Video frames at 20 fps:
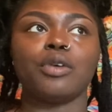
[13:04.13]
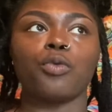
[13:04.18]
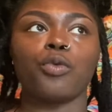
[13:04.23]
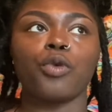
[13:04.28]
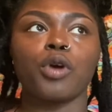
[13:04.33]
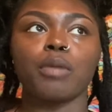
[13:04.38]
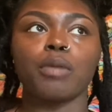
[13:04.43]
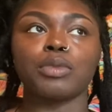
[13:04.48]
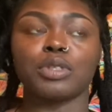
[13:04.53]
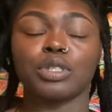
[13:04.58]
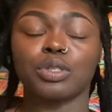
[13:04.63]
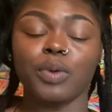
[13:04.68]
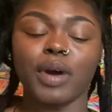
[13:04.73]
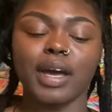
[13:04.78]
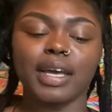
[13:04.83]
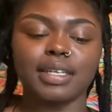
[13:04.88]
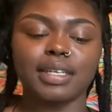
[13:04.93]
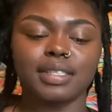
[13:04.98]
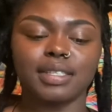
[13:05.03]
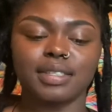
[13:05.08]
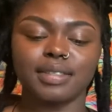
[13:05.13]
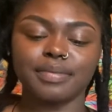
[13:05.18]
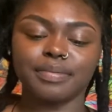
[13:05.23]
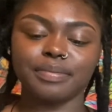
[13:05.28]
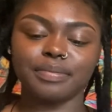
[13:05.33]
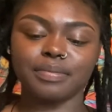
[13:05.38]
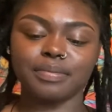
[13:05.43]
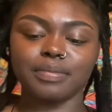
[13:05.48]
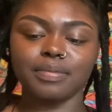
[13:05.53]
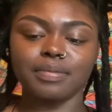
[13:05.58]
warm you twice.
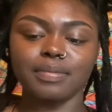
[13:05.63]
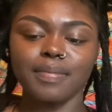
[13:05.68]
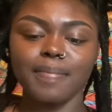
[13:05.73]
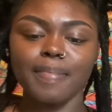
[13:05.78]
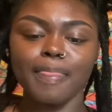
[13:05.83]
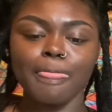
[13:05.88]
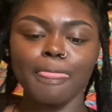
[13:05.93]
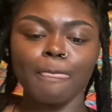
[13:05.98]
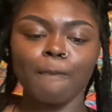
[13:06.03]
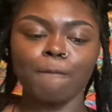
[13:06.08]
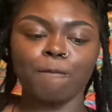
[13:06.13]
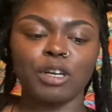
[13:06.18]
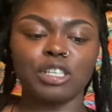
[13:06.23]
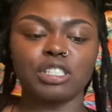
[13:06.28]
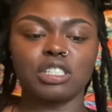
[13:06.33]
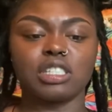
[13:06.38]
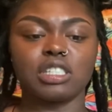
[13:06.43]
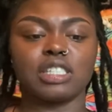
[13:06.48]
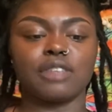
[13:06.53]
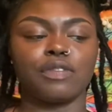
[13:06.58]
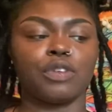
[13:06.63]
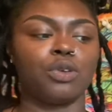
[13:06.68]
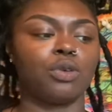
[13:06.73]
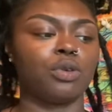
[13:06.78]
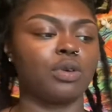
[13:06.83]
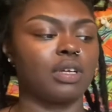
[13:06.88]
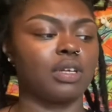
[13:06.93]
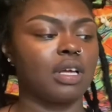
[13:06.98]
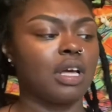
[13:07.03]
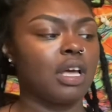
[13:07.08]
Versus if
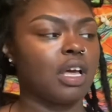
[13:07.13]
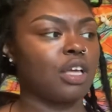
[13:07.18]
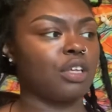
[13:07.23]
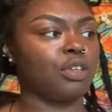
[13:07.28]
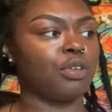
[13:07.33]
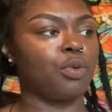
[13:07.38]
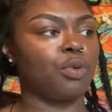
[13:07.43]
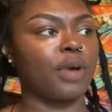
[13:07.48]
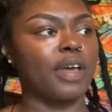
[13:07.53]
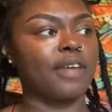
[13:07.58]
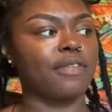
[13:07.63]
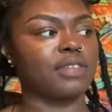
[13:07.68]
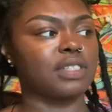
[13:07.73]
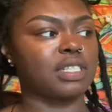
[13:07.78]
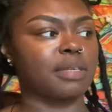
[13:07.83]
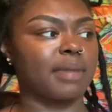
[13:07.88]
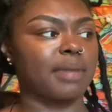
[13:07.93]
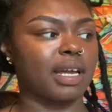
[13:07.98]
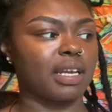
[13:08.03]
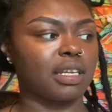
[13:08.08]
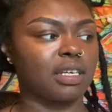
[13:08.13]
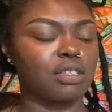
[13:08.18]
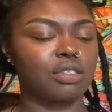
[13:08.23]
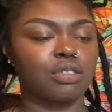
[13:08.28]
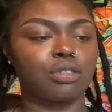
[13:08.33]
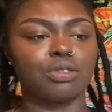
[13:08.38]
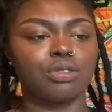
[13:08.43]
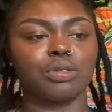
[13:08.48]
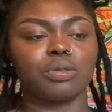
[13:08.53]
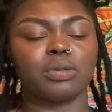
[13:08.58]
you wait for somebody else
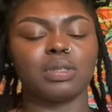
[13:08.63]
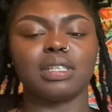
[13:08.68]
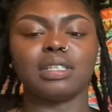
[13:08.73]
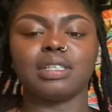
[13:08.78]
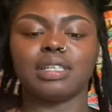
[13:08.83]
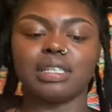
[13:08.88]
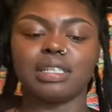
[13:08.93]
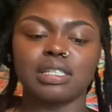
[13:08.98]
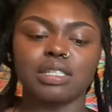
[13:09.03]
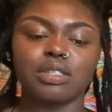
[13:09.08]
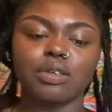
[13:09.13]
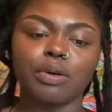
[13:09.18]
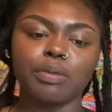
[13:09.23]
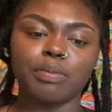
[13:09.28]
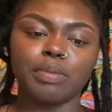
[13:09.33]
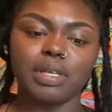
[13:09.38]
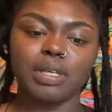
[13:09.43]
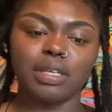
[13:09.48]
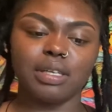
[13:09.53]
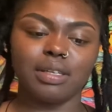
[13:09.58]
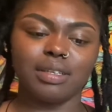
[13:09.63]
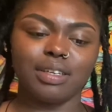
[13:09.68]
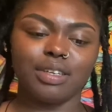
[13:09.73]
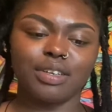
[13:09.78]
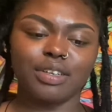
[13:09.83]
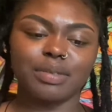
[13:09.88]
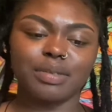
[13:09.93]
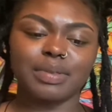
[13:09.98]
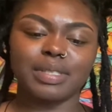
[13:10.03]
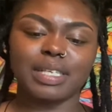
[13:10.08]
to do it, then it's going to be, you
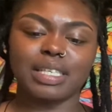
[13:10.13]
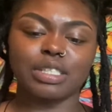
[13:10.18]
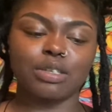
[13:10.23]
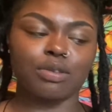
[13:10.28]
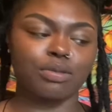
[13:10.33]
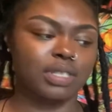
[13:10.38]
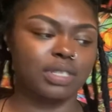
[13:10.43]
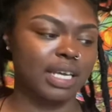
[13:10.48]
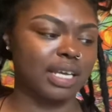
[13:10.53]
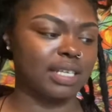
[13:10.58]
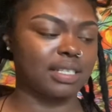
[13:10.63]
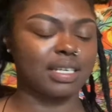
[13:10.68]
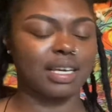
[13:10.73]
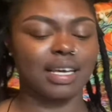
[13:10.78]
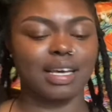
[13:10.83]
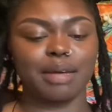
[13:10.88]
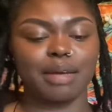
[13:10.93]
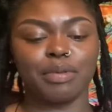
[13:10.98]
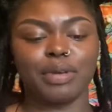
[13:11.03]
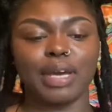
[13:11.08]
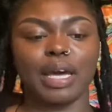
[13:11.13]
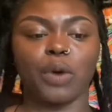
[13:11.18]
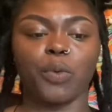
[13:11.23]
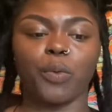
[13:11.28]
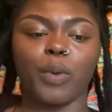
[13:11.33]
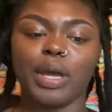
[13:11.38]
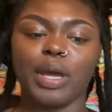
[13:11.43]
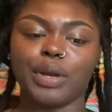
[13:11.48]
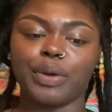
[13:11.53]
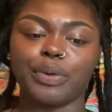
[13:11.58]
know what I'm saying, it's going to take time. You got to
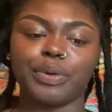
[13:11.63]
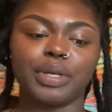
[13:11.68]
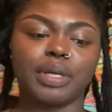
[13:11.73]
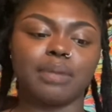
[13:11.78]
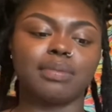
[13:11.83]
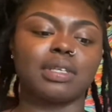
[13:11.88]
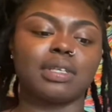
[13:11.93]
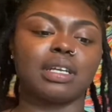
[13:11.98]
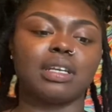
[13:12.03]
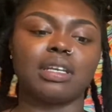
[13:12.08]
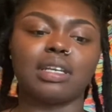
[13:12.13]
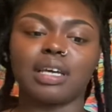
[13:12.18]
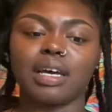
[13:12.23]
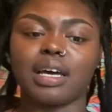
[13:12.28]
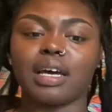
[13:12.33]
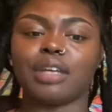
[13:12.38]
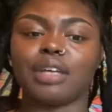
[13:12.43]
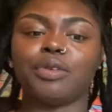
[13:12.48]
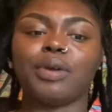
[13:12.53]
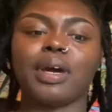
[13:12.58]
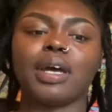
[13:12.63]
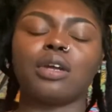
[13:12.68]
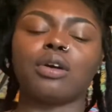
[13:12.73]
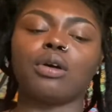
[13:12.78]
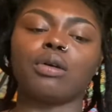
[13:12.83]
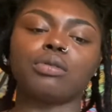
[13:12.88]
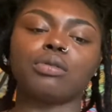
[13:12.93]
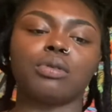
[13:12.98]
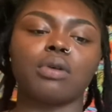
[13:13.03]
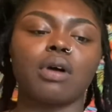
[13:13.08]
wait on them to die. You got to
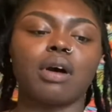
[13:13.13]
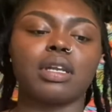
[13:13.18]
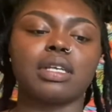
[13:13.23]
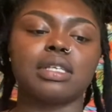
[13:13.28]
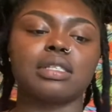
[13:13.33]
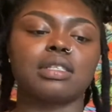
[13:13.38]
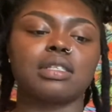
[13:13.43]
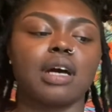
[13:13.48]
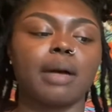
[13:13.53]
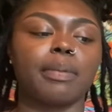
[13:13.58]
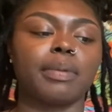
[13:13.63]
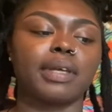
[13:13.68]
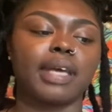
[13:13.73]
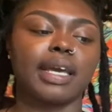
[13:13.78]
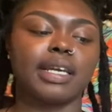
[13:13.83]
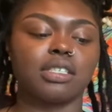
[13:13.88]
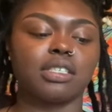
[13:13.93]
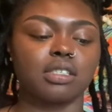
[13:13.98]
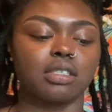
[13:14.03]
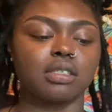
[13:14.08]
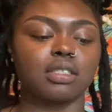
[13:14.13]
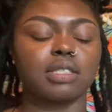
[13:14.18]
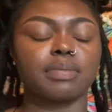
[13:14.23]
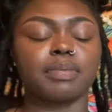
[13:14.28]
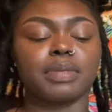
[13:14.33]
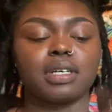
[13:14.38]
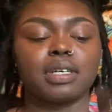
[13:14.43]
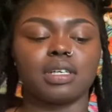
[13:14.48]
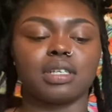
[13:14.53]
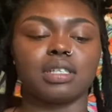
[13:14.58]
go through all these complications,
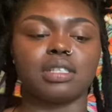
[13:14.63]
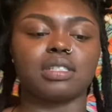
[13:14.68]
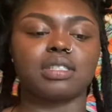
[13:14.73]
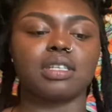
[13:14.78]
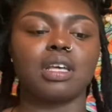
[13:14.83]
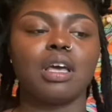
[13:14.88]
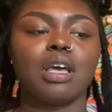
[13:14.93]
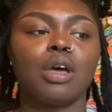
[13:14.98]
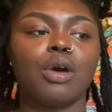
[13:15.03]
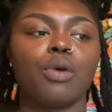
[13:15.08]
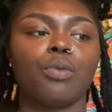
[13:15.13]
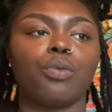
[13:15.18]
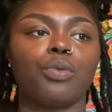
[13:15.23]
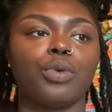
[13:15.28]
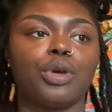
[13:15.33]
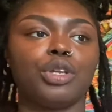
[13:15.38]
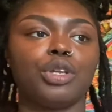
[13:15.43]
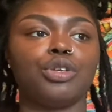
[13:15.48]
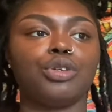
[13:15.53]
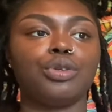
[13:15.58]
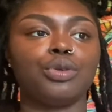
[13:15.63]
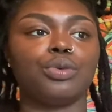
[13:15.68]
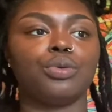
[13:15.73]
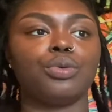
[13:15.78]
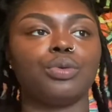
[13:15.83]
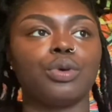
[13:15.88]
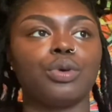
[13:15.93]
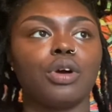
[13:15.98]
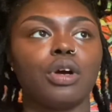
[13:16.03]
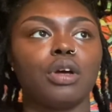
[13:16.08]
because when
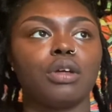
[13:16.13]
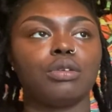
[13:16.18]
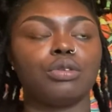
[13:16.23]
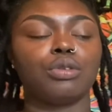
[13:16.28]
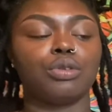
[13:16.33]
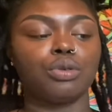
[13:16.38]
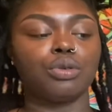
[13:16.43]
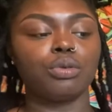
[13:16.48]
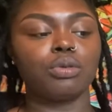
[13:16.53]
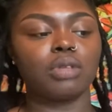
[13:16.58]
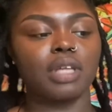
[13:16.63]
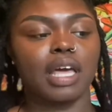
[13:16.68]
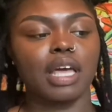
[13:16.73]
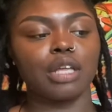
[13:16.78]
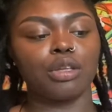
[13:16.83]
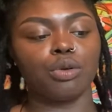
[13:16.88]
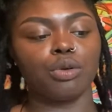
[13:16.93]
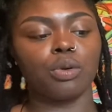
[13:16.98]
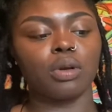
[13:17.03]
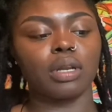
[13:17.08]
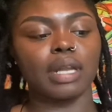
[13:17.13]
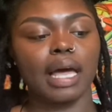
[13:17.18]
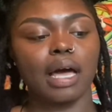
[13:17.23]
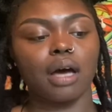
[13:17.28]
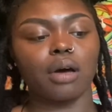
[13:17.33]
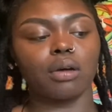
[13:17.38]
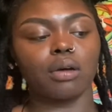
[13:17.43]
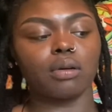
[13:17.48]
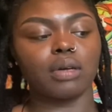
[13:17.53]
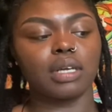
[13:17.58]
you do that, you
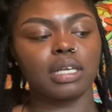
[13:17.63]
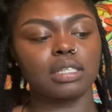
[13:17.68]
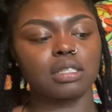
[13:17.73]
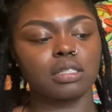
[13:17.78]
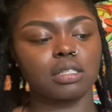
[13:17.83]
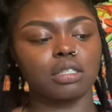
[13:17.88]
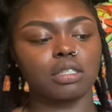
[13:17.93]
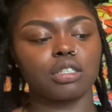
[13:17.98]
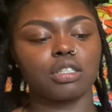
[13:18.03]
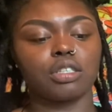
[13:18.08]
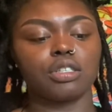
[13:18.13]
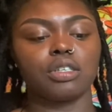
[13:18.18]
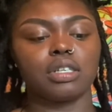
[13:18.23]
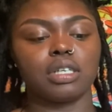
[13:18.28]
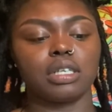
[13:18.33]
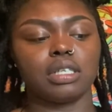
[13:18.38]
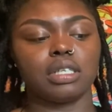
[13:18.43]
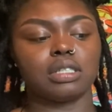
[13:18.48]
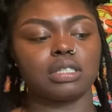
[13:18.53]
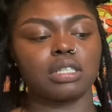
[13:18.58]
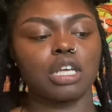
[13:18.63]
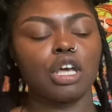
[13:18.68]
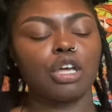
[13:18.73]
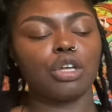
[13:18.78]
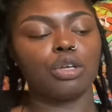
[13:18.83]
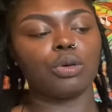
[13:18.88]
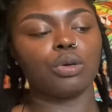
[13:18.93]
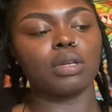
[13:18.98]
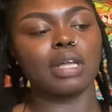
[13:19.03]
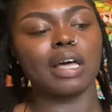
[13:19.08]
allow insecurities,
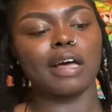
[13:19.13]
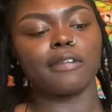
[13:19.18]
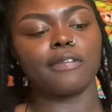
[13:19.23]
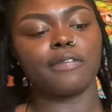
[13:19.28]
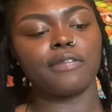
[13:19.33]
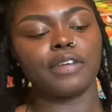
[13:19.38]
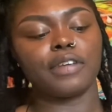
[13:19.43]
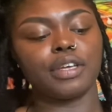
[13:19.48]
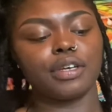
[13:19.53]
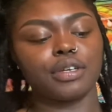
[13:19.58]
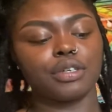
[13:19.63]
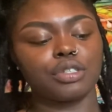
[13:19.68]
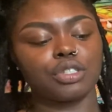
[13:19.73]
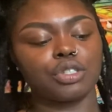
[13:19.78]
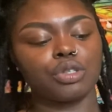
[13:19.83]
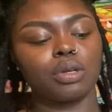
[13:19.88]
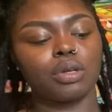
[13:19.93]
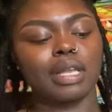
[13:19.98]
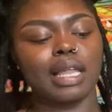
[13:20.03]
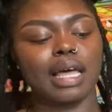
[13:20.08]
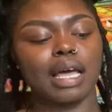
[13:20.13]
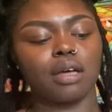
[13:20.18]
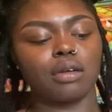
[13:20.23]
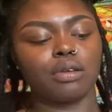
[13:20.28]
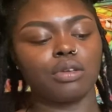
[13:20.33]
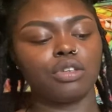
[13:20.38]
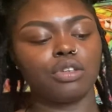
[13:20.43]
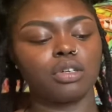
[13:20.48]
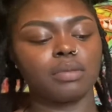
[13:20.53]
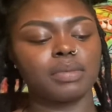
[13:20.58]
you allow fears, you allow,
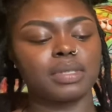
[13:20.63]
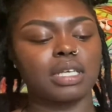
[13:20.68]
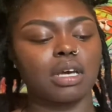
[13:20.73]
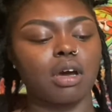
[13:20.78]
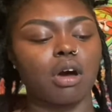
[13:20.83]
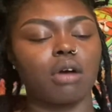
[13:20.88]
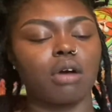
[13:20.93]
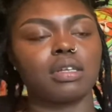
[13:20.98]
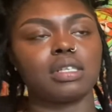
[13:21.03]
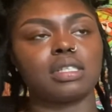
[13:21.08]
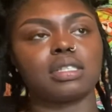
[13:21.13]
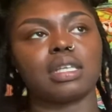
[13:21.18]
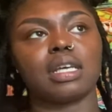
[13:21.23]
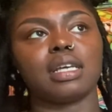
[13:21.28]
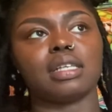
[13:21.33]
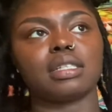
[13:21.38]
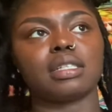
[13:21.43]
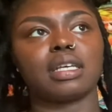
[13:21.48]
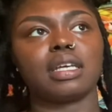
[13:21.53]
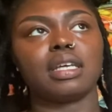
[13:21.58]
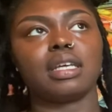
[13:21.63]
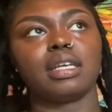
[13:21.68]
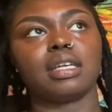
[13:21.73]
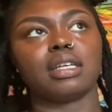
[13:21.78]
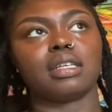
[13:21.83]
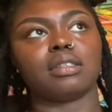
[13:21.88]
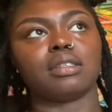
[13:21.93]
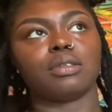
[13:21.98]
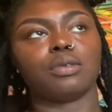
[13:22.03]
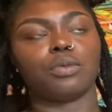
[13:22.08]
you know what I'm saying, all these things
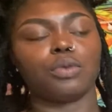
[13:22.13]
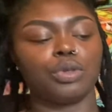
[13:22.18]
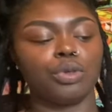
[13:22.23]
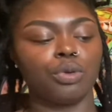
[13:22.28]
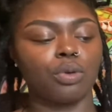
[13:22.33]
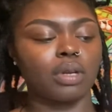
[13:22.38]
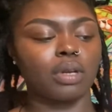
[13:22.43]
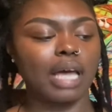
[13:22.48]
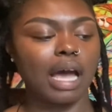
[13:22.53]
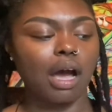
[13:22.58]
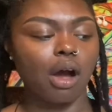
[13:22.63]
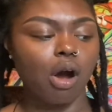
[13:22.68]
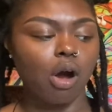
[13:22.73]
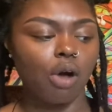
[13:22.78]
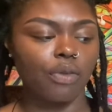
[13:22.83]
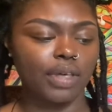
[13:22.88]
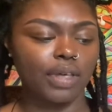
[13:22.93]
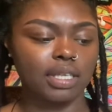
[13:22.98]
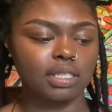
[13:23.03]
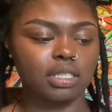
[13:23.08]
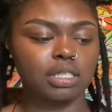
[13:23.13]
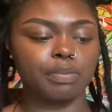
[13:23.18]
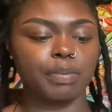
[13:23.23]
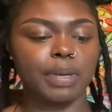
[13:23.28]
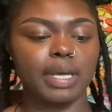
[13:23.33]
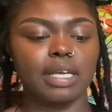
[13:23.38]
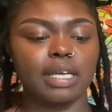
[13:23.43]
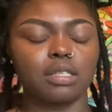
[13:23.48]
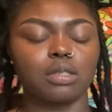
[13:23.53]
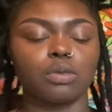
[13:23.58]
in. When you allow all that
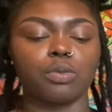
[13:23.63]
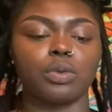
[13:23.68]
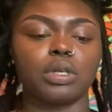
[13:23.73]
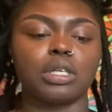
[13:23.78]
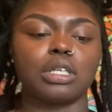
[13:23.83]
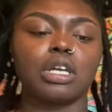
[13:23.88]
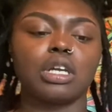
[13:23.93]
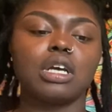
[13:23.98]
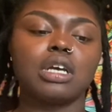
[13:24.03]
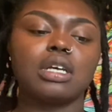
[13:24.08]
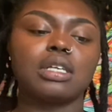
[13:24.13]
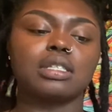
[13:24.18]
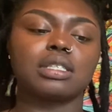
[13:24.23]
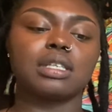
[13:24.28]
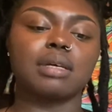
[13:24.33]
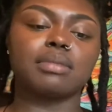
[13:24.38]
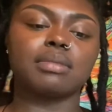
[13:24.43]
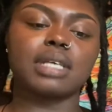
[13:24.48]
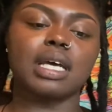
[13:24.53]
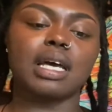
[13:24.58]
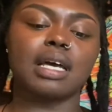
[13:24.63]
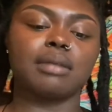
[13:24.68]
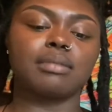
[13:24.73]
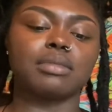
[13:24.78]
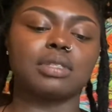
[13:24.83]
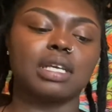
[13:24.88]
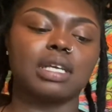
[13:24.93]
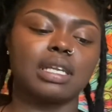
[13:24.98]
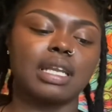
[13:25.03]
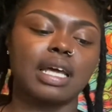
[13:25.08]
space, when
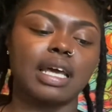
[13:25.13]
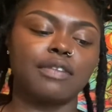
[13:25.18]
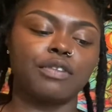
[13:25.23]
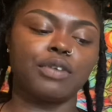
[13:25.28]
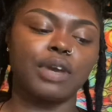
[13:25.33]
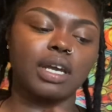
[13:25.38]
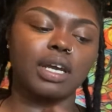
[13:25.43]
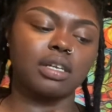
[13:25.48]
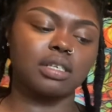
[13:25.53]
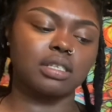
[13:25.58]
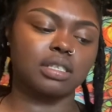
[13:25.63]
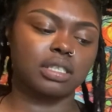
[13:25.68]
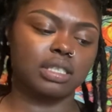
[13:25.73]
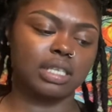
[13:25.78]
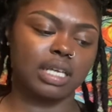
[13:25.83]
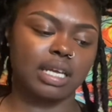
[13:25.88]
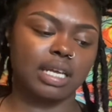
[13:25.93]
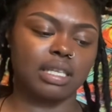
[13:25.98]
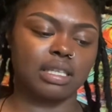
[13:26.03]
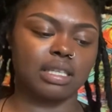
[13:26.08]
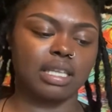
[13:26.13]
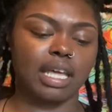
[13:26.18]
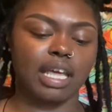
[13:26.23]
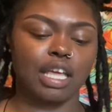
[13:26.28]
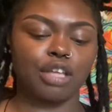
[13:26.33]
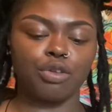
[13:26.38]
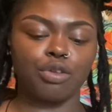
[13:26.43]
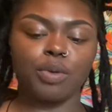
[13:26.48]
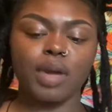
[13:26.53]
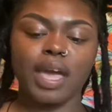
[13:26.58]
sometimes in life you got to understand
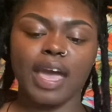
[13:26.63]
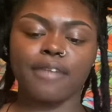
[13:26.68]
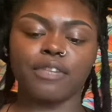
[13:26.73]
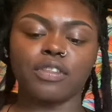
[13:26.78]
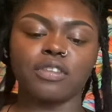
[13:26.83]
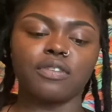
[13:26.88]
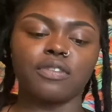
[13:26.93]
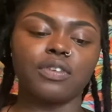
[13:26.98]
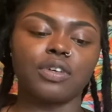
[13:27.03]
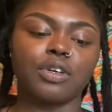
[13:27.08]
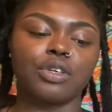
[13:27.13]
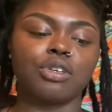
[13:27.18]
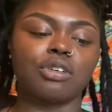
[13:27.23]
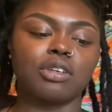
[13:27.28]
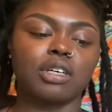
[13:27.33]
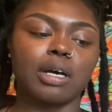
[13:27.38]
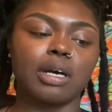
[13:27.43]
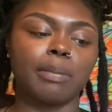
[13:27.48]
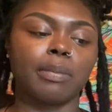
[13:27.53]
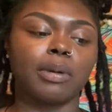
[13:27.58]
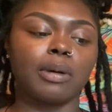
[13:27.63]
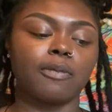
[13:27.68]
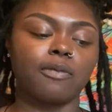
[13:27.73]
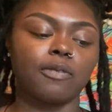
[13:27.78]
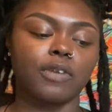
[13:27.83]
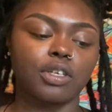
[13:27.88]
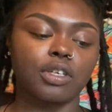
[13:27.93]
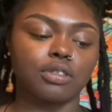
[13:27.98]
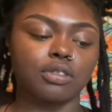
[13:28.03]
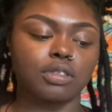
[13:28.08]
that you have to fill your cup up
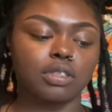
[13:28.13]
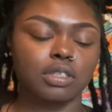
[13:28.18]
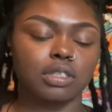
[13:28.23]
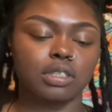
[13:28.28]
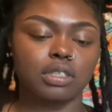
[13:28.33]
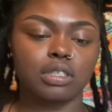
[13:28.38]
first,